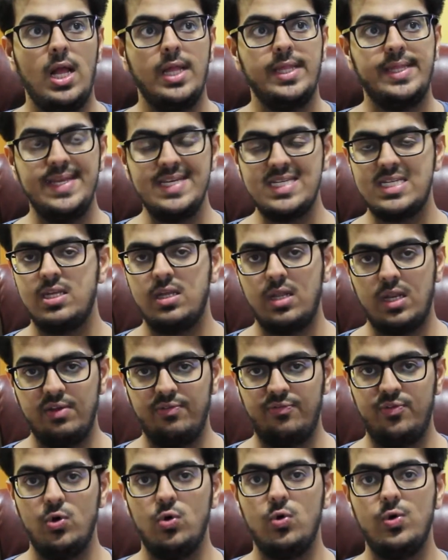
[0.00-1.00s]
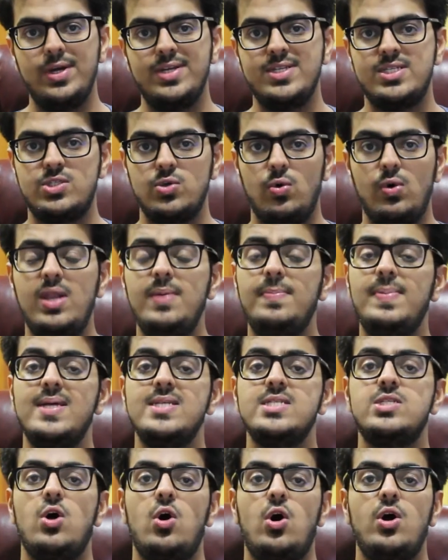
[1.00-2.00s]
This review is solely
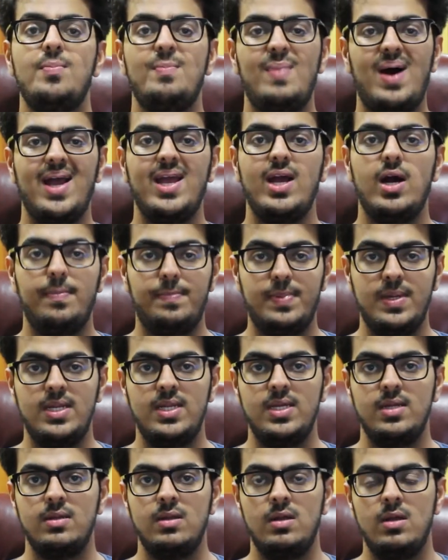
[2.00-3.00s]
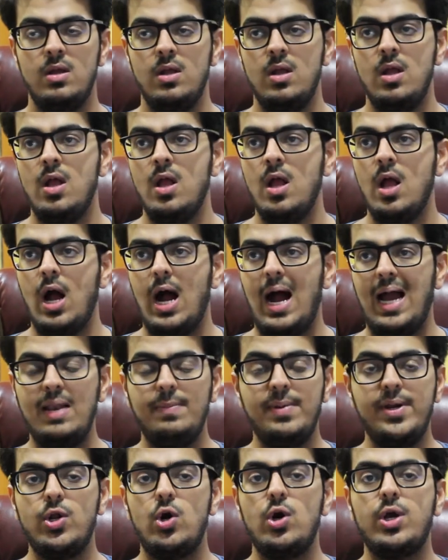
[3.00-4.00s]
based on my opinion. I'll
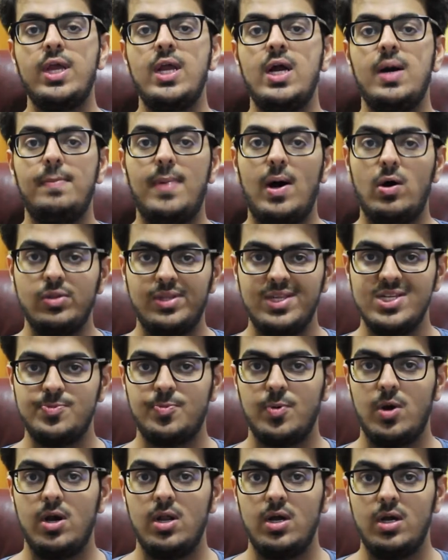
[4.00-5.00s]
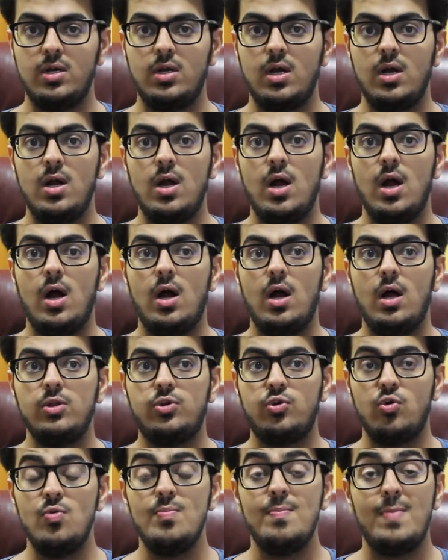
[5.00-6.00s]
be talking about this product
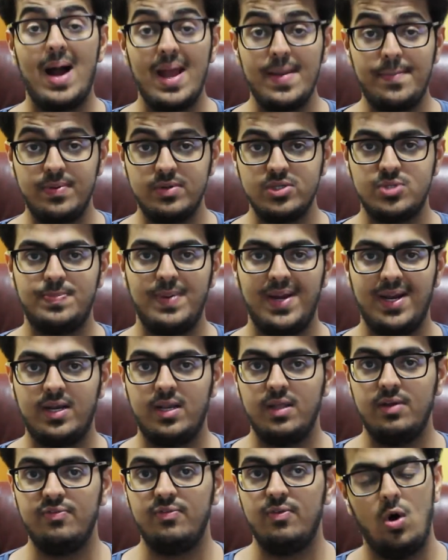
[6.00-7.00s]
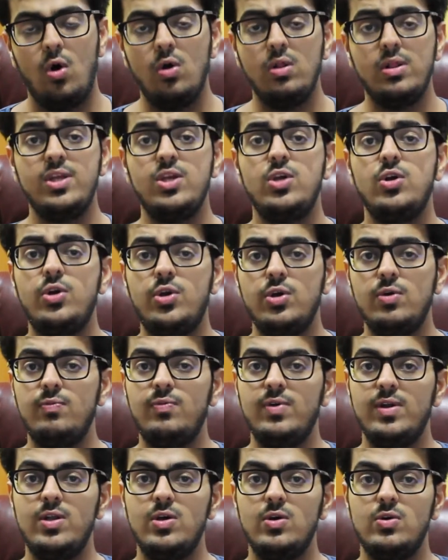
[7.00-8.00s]
through my perspective. All the YouTube
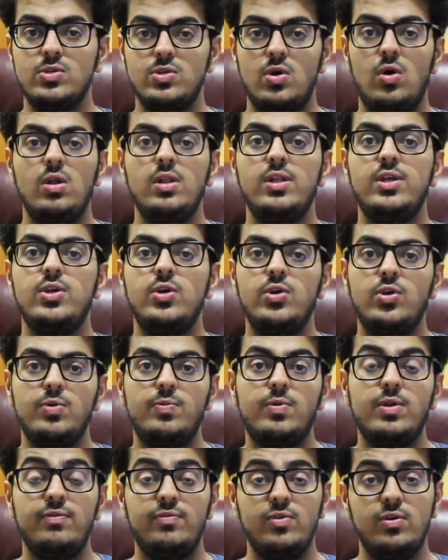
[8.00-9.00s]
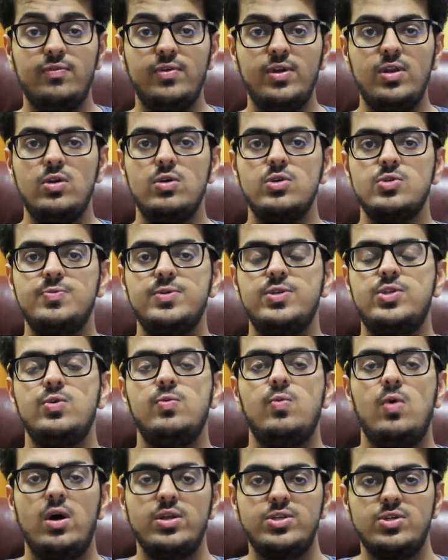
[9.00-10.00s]
videos, all the YouTube review videos which you
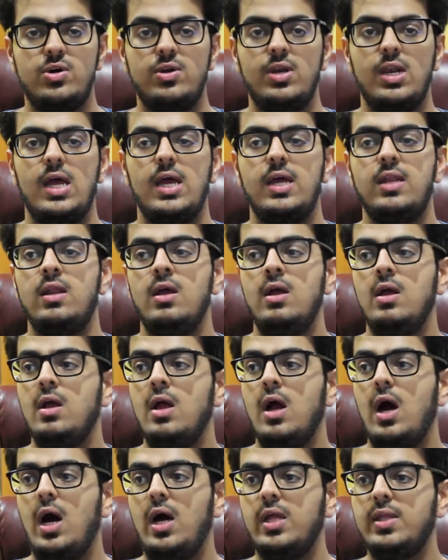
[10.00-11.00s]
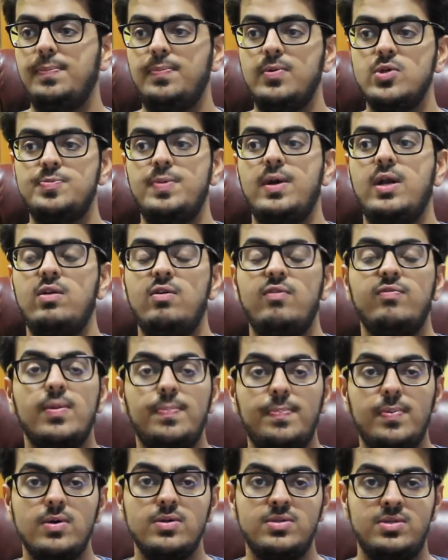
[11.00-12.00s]
watch online are the perspective of the
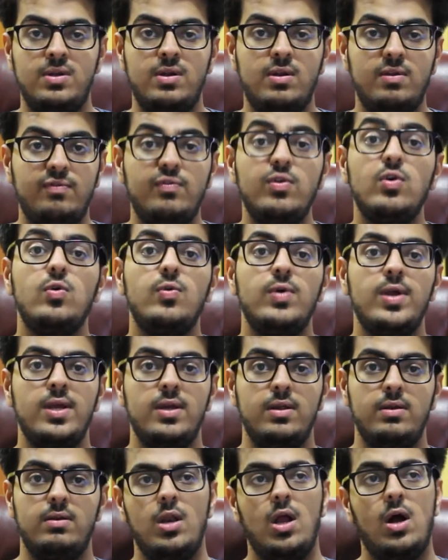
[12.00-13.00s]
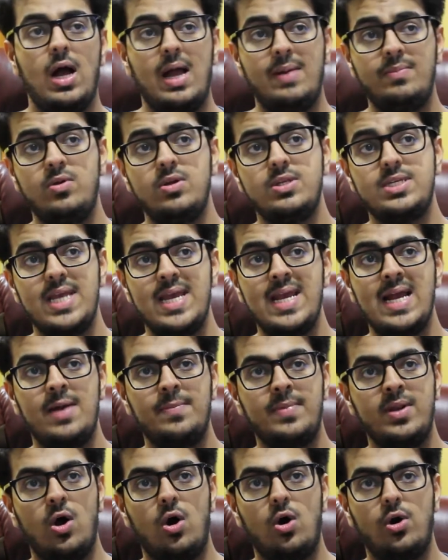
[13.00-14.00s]
person reviewing it. Now, I'm not saying I'm
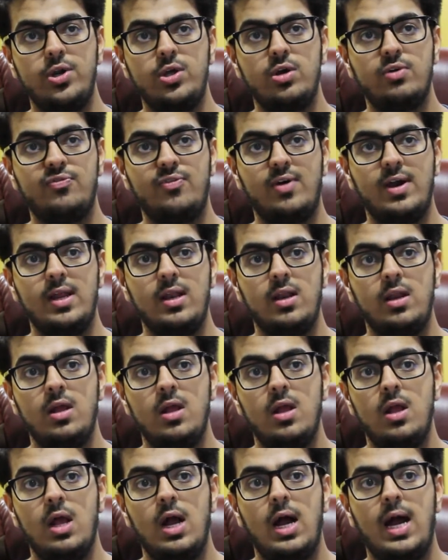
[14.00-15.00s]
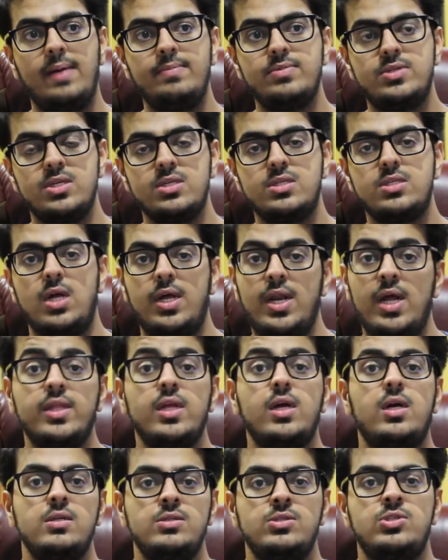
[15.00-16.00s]
an audiophile. I'm just another
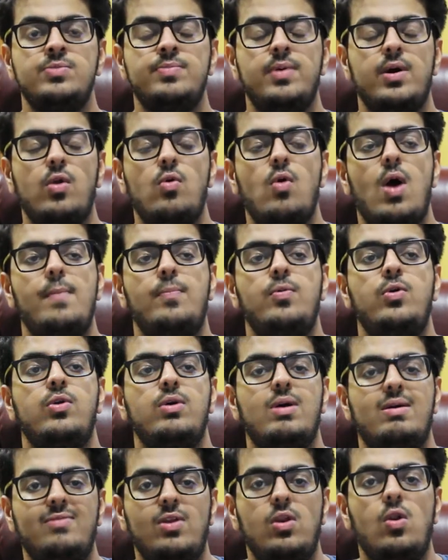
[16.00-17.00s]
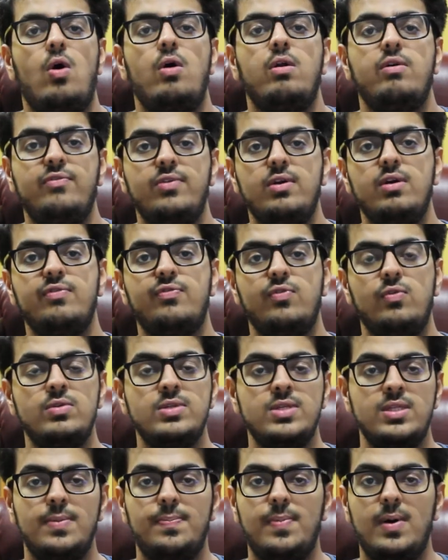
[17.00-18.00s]
consumer who happened to have a lot of earphones
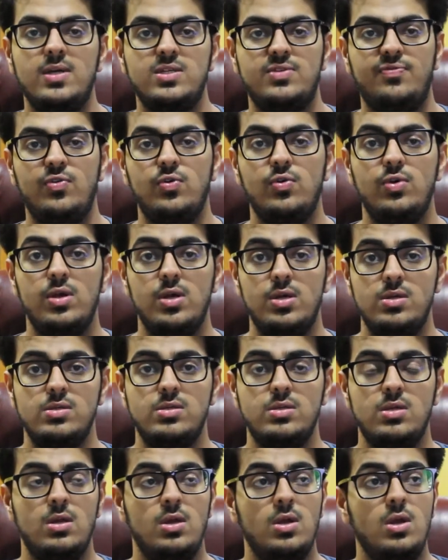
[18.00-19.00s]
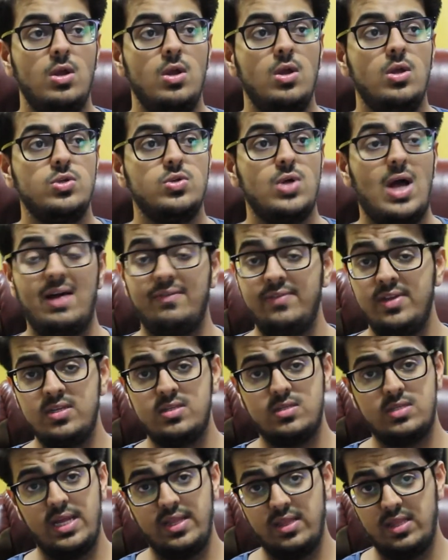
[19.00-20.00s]
in the past few years. So having
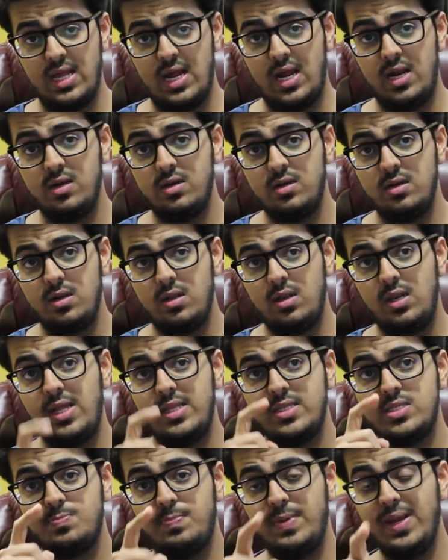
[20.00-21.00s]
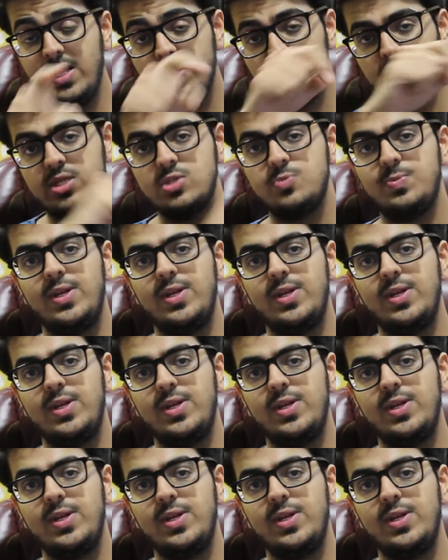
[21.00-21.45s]
said that, let's begin to this